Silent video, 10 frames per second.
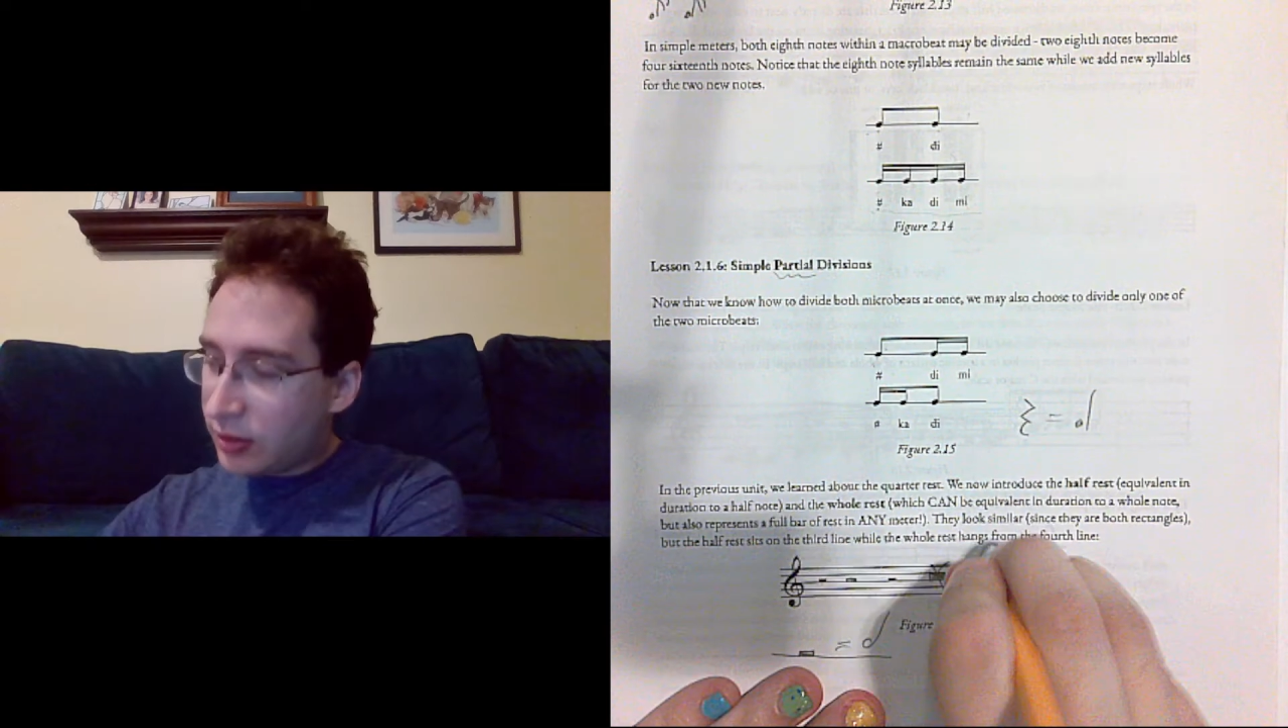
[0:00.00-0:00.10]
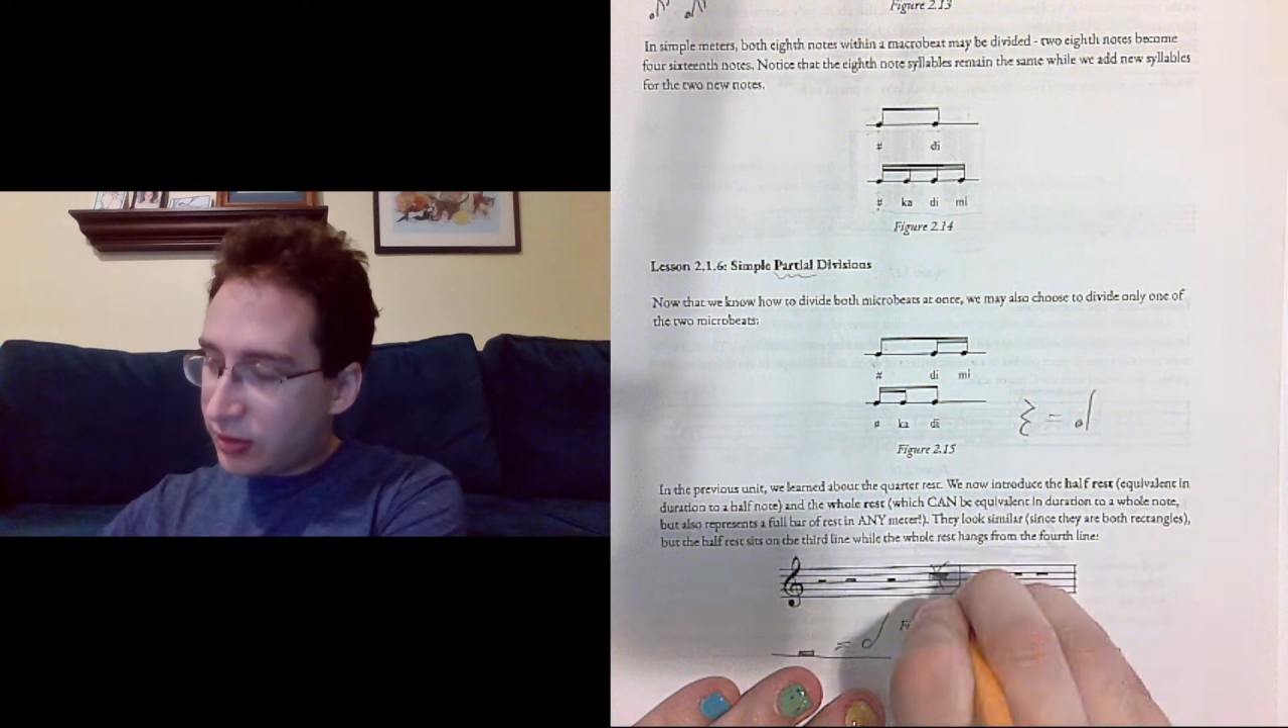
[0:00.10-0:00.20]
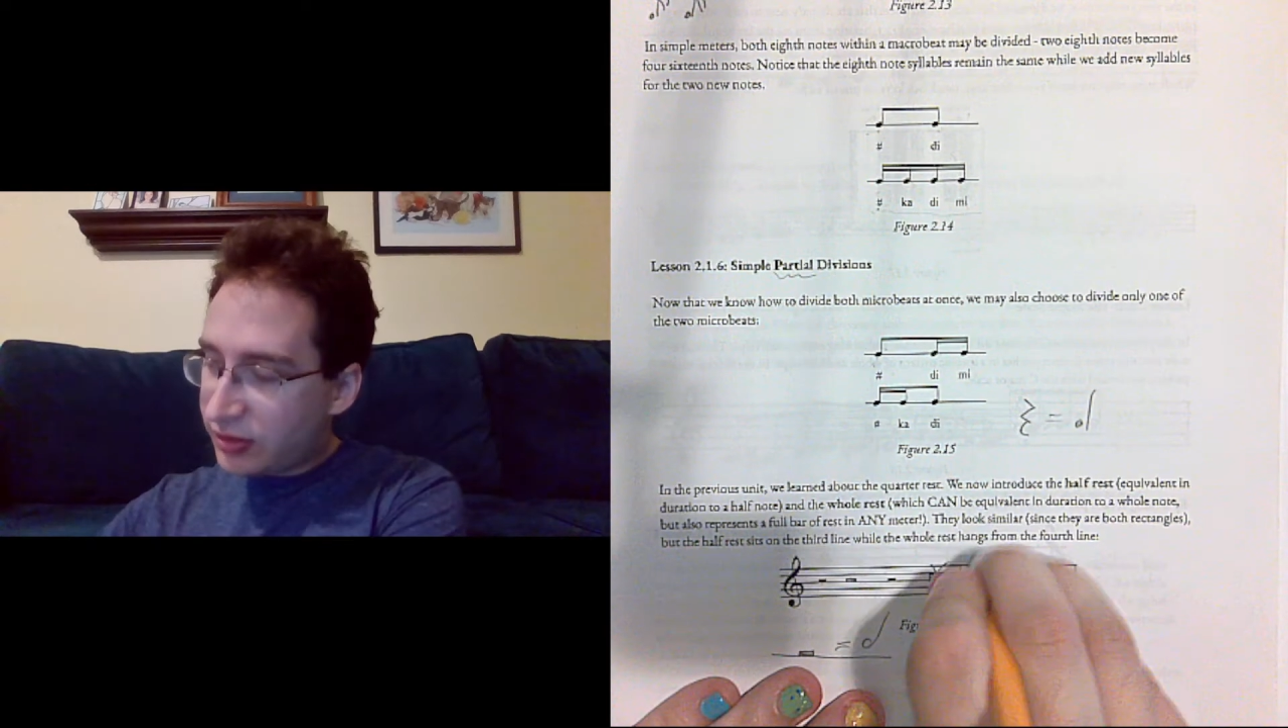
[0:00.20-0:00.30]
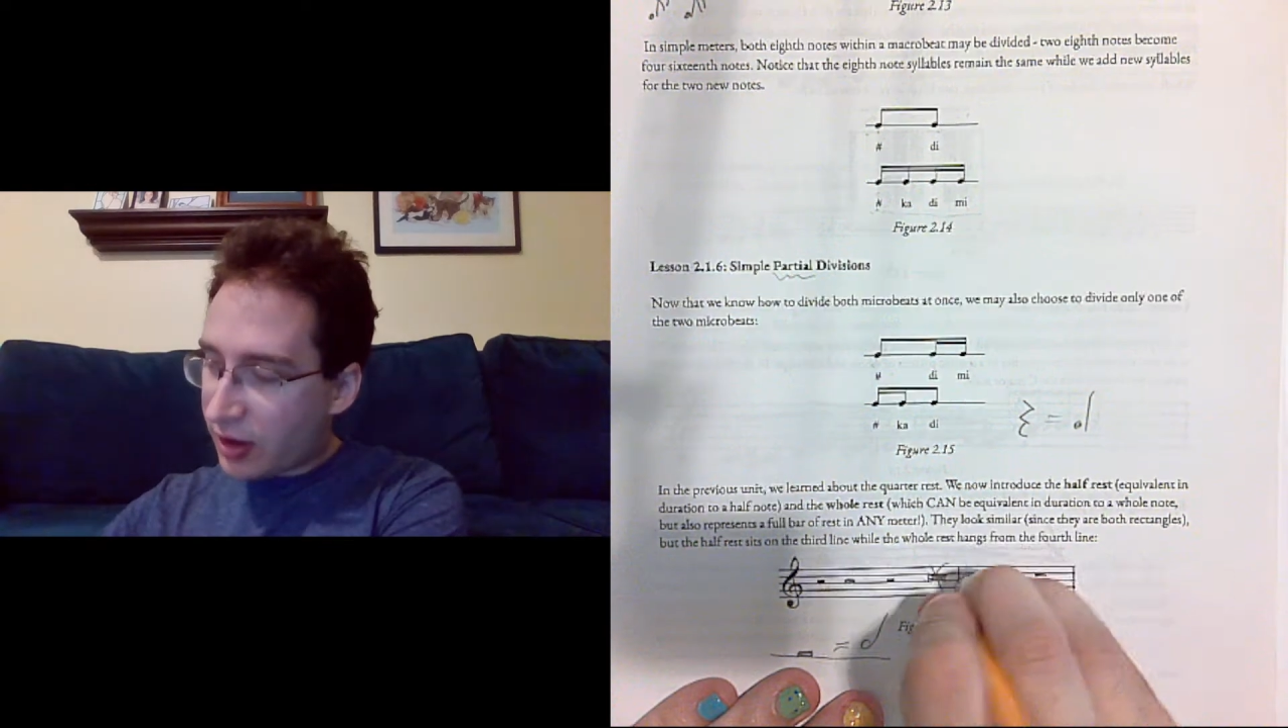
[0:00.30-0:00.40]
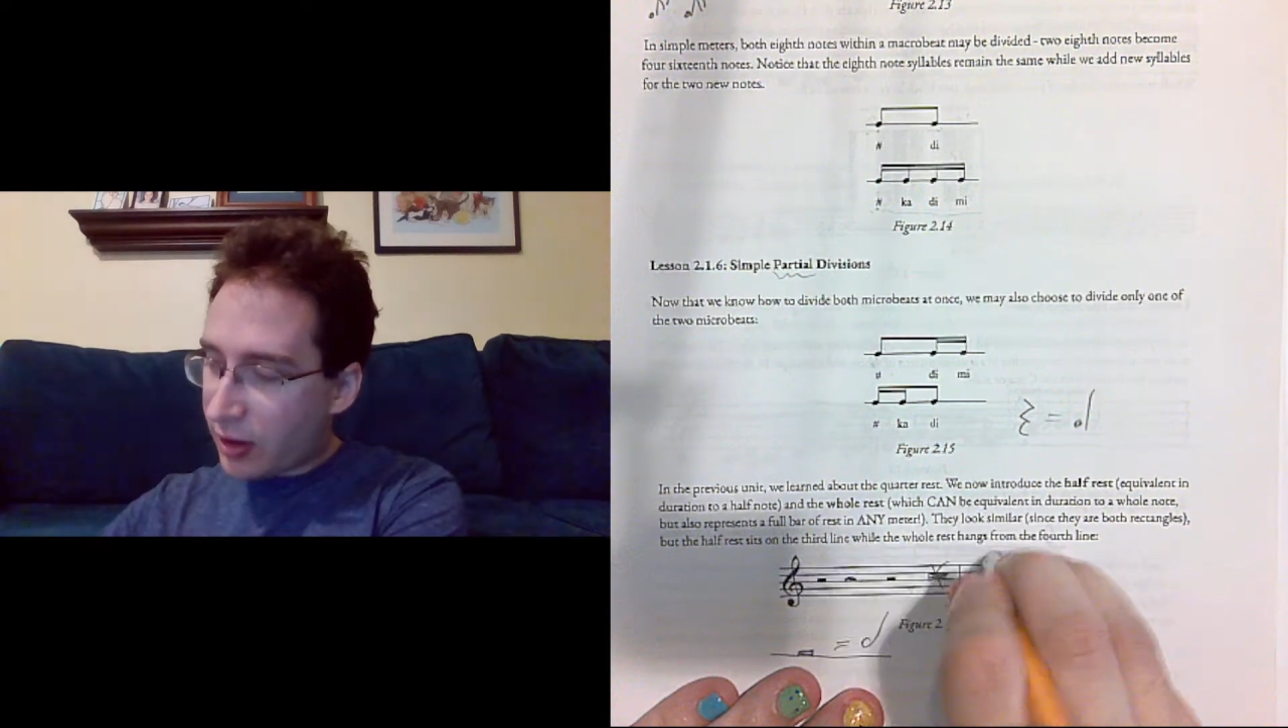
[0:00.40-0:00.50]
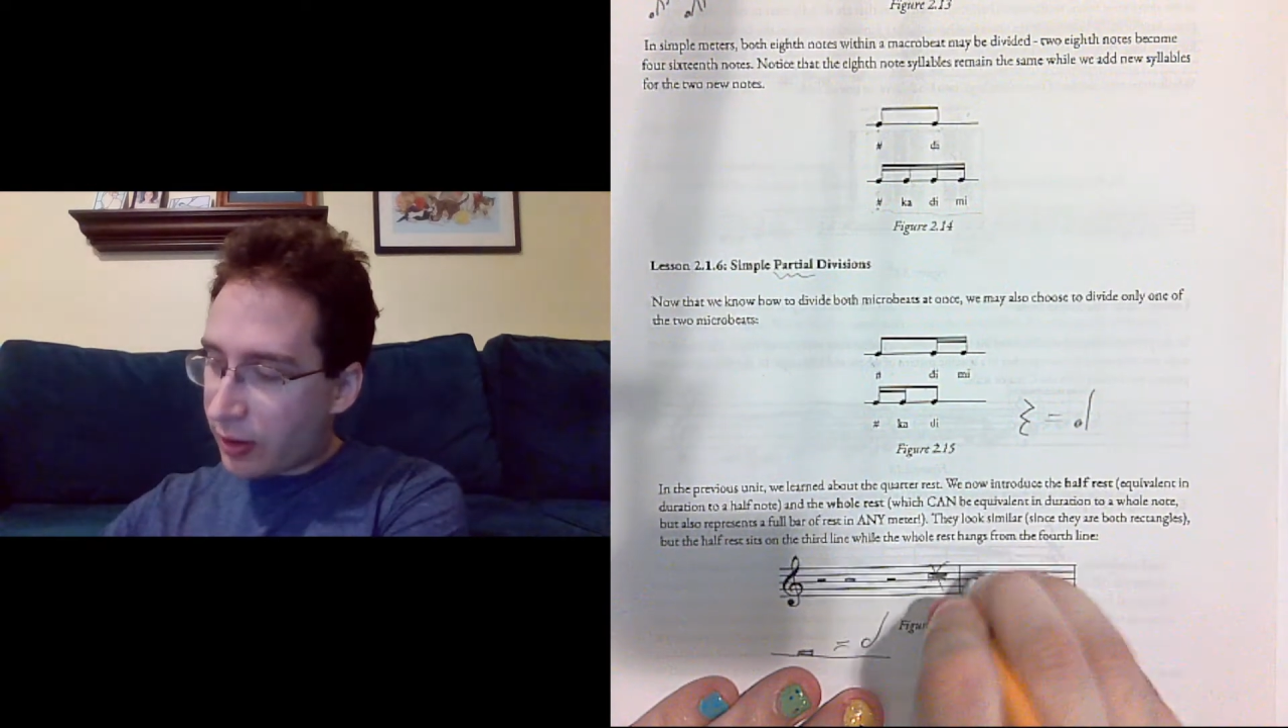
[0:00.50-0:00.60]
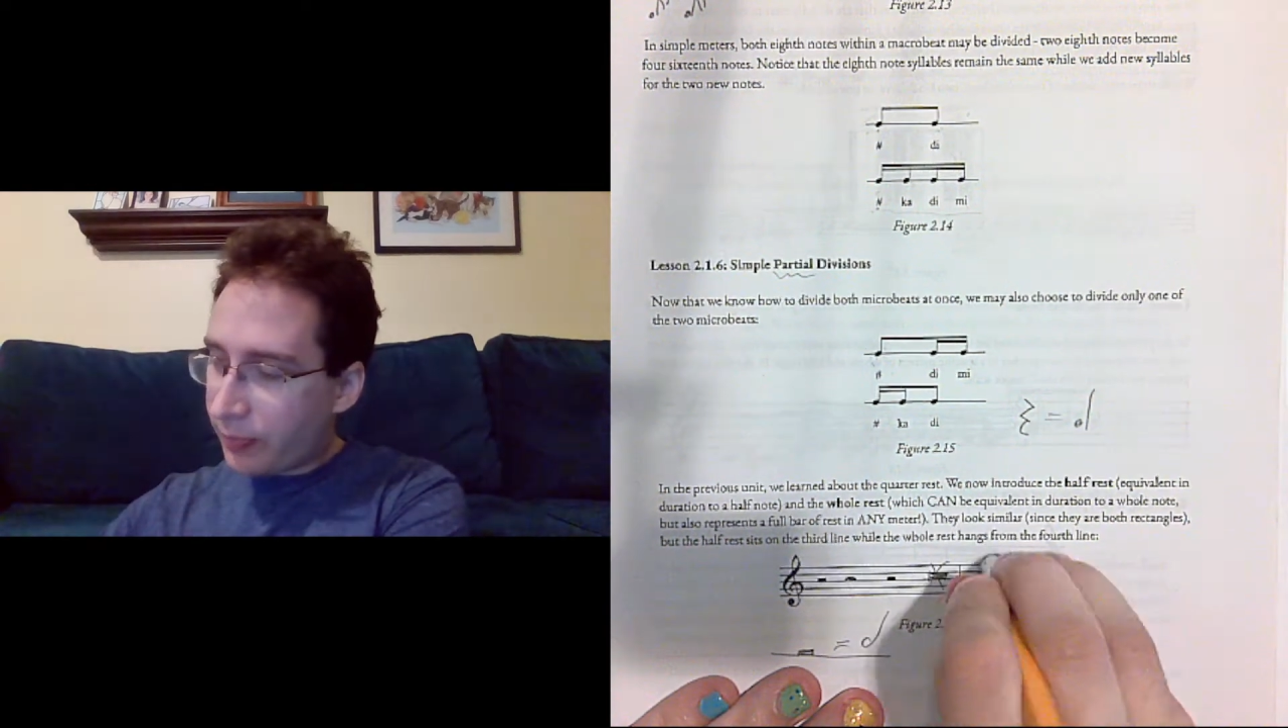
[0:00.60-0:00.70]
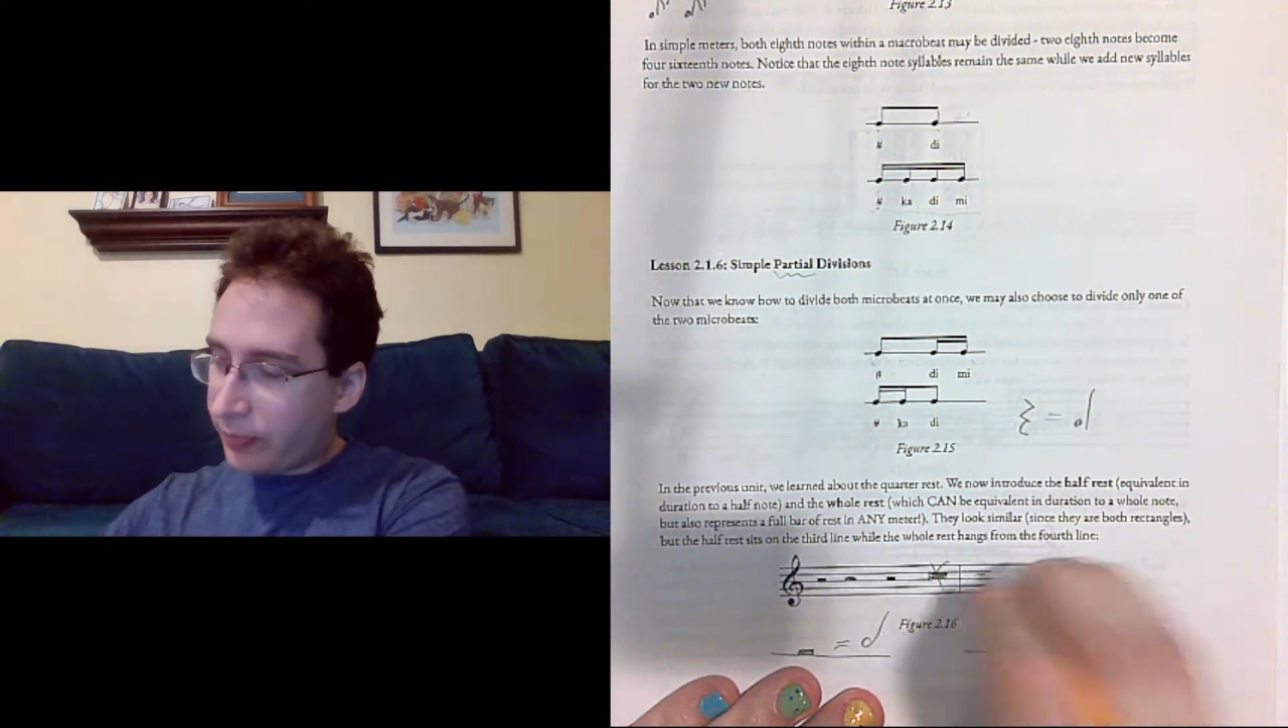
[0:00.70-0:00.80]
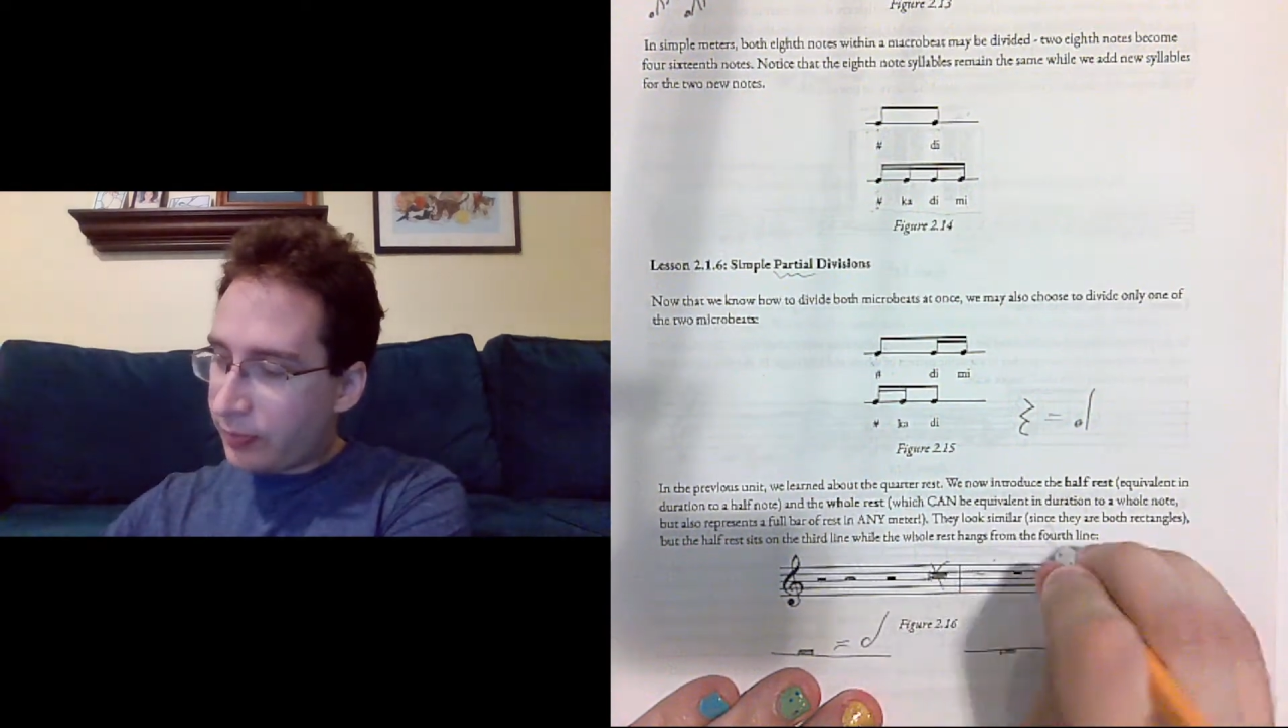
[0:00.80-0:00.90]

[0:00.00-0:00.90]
So,